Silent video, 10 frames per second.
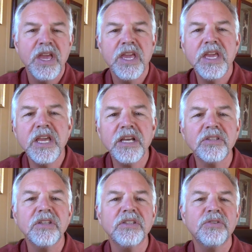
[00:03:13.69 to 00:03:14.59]
He
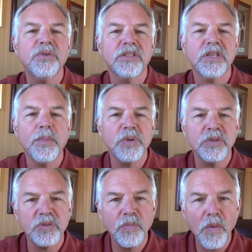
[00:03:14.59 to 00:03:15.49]
gets us to accept a
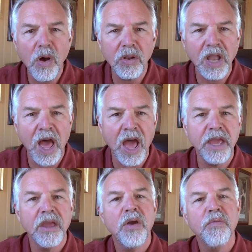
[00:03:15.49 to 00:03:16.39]
small
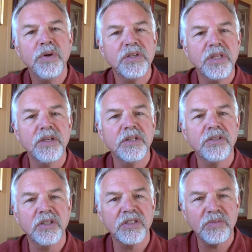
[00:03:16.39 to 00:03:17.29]
lie, which then
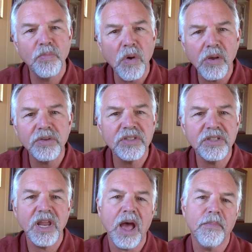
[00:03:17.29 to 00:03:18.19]
is a small
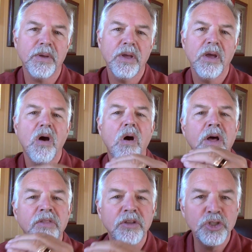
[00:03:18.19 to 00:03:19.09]
step
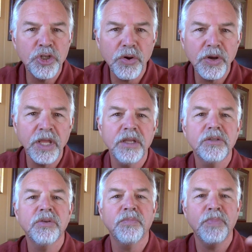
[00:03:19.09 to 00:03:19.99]
on the journey
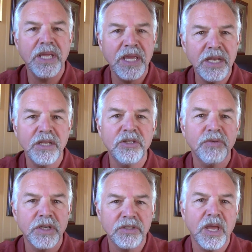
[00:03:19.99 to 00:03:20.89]
to beginning
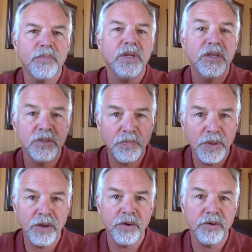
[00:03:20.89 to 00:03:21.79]
to accept his
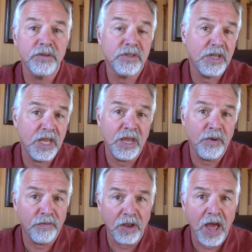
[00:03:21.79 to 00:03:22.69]
bigger
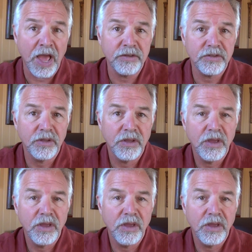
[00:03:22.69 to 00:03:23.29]
scheme of lies.